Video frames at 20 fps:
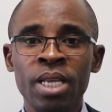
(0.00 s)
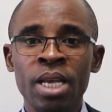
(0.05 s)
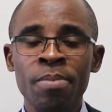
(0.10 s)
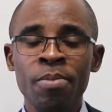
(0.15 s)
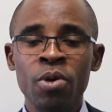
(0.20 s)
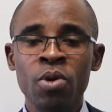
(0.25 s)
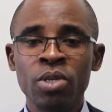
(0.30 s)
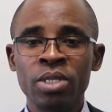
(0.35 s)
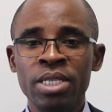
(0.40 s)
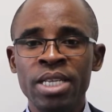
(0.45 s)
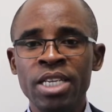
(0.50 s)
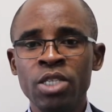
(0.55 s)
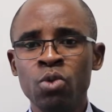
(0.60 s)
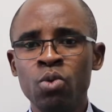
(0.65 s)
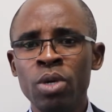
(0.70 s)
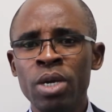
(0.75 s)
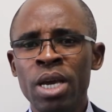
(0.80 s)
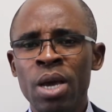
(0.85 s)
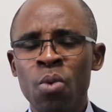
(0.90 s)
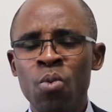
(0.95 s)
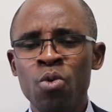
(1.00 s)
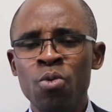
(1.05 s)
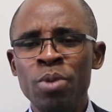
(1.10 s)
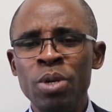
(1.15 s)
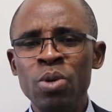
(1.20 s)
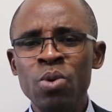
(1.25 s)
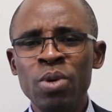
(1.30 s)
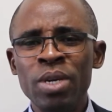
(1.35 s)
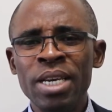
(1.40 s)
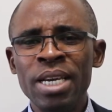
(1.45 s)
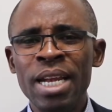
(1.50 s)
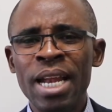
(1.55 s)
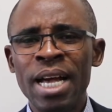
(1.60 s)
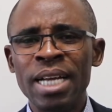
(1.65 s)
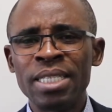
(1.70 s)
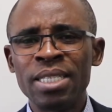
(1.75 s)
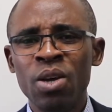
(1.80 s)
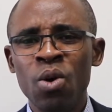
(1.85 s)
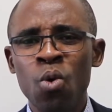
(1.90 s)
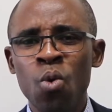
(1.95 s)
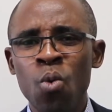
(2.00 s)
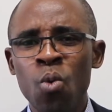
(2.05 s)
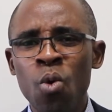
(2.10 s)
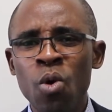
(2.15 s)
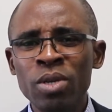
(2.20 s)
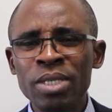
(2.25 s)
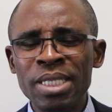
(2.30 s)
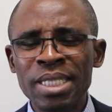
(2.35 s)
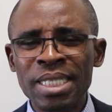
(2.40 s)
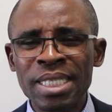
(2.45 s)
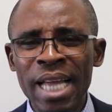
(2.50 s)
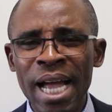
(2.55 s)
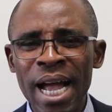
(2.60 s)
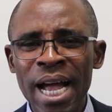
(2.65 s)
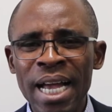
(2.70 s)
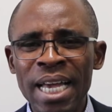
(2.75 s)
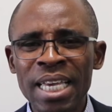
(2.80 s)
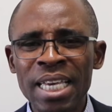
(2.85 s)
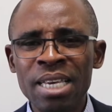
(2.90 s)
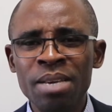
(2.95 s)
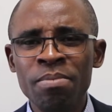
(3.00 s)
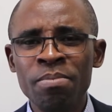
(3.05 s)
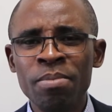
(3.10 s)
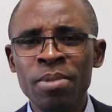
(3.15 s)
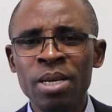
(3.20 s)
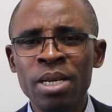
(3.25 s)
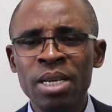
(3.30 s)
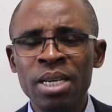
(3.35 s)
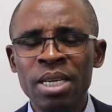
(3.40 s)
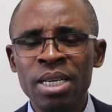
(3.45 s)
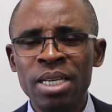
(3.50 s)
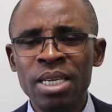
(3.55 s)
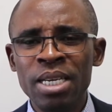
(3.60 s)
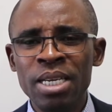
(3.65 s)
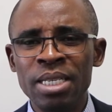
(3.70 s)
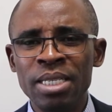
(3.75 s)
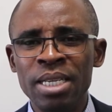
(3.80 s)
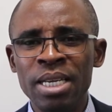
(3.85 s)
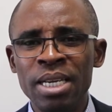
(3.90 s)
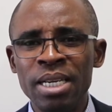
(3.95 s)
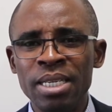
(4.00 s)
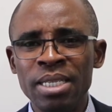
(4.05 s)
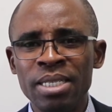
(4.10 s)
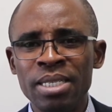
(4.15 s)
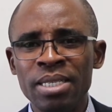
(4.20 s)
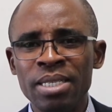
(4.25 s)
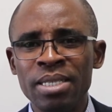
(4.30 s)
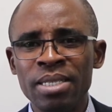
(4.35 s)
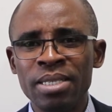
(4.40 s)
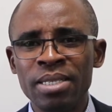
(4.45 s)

Because next week we'll be looking at what time is it.